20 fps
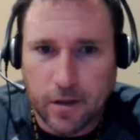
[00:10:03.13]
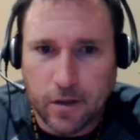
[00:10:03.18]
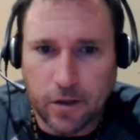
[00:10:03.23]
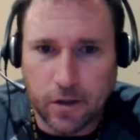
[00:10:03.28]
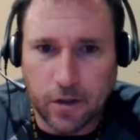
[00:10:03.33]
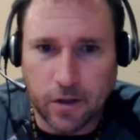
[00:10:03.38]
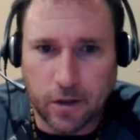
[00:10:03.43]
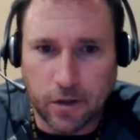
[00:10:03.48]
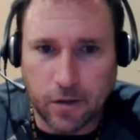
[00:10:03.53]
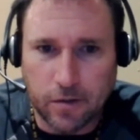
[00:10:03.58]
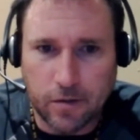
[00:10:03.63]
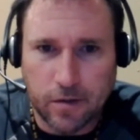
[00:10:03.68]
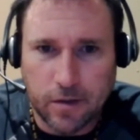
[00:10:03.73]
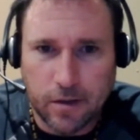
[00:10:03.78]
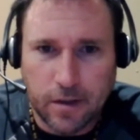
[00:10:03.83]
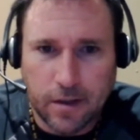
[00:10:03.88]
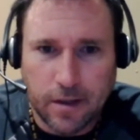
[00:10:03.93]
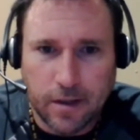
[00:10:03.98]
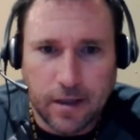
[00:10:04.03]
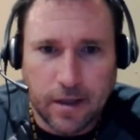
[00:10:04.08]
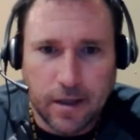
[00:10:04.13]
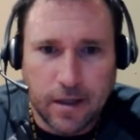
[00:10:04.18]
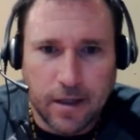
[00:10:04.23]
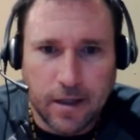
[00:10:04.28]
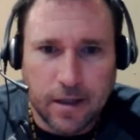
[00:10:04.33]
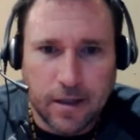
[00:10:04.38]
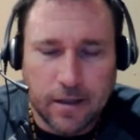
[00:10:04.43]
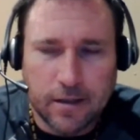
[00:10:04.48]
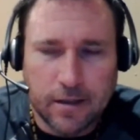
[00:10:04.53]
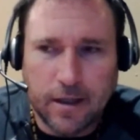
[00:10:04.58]
You know,
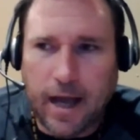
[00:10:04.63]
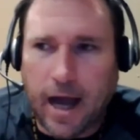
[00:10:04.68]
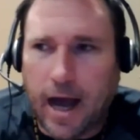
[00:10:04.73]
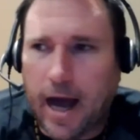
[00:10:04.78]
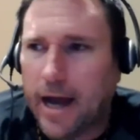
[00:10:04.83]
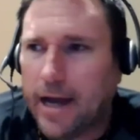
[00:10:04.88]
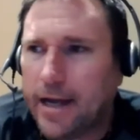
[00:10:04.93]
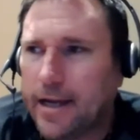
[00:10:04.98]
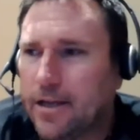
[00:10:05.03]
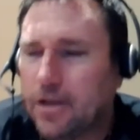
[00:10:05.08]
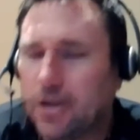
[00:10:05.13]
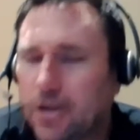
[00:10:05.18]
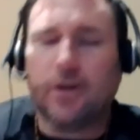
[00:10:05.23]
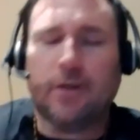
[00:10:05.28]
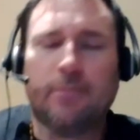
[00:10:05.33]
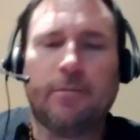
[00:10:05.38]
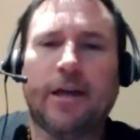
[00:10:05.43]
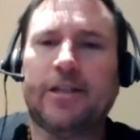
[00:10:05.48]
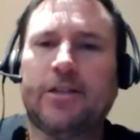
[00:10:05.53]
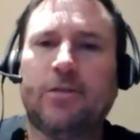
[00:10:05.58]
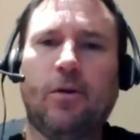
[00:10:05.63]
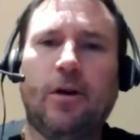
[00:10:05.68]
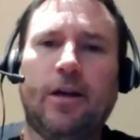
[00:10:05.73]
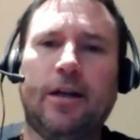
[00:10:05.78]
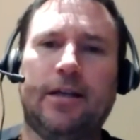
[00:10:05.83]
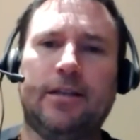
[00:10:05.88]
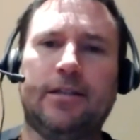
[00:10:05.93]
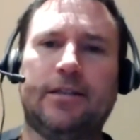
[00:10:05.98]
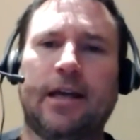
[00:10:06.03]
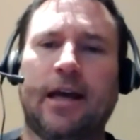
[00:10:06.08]
like in my
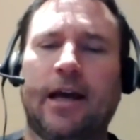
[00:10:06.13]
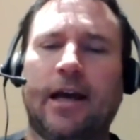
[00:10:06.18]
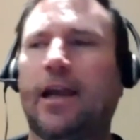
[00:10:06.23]
20s,